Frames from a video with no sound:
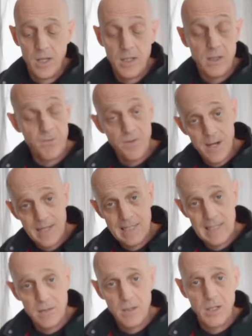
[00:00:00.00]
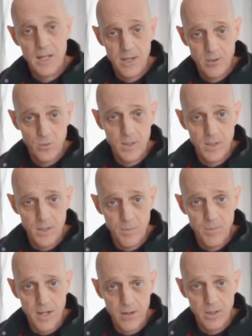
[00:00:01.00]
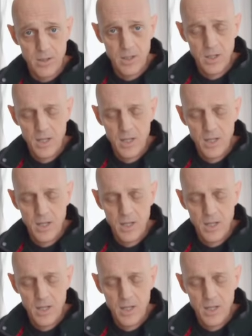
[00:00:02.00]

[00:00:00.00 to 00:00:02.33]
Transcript: and you find it, you can't do anything about it.